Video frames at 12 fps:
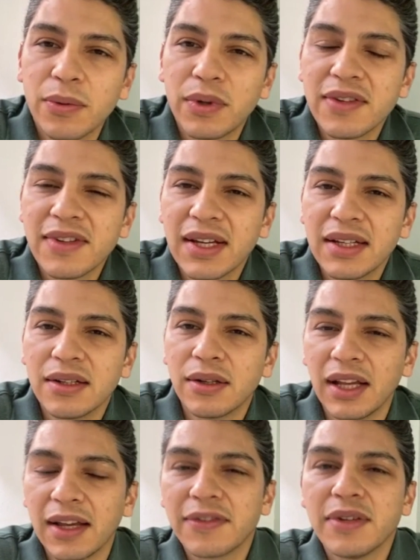What is that?
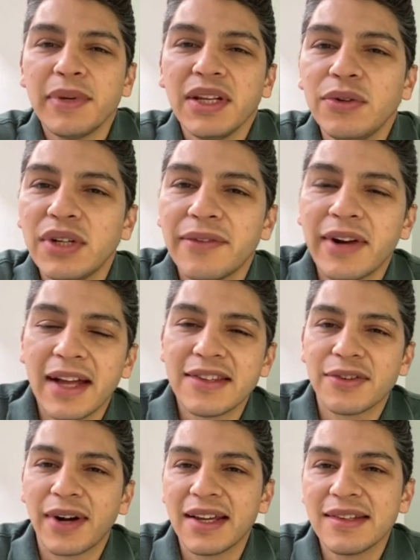Like, if somebody who never had
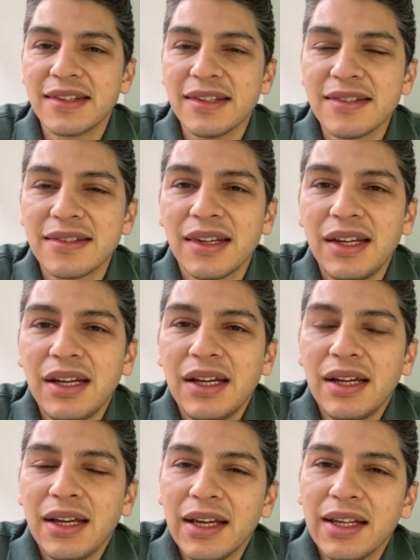psoriasis
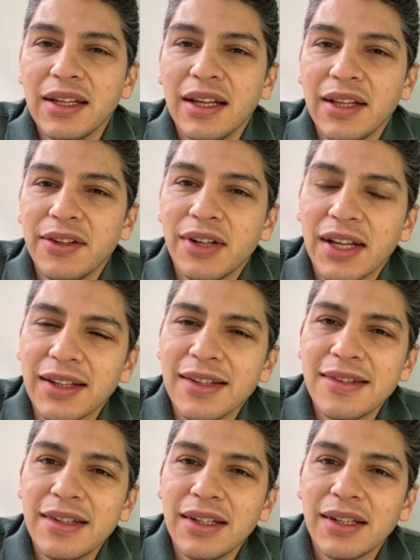and they're like
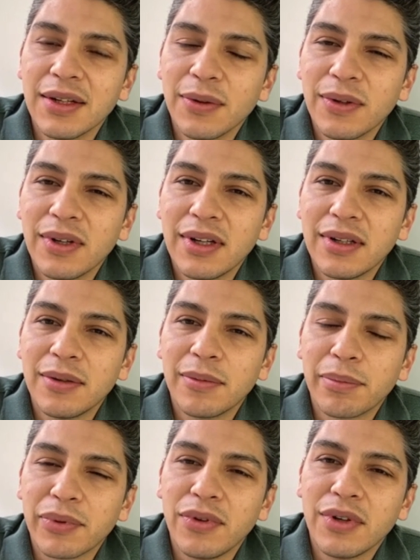listening, like,
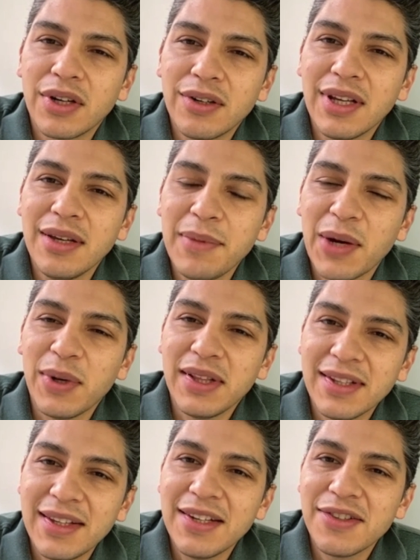yo creo que mi
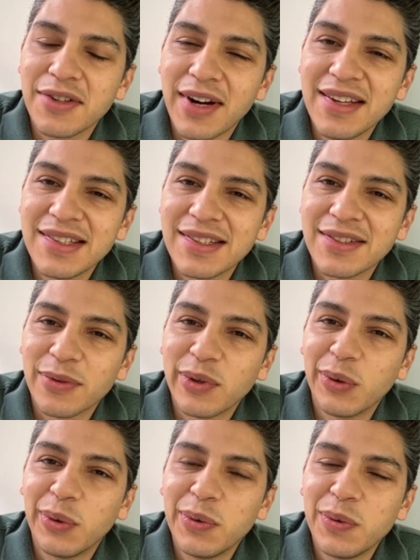abuelita tiene psoriasis.
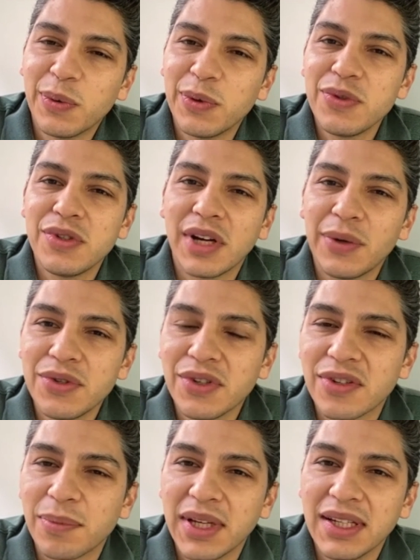How would you
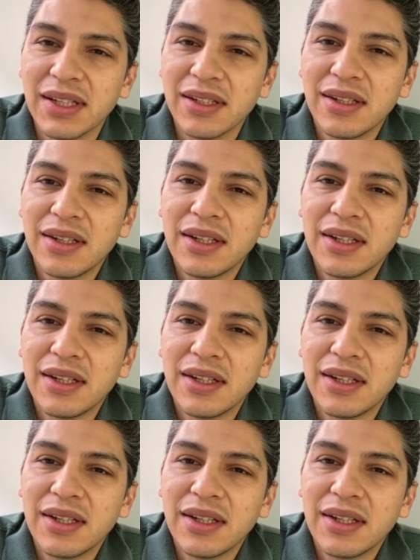explain it?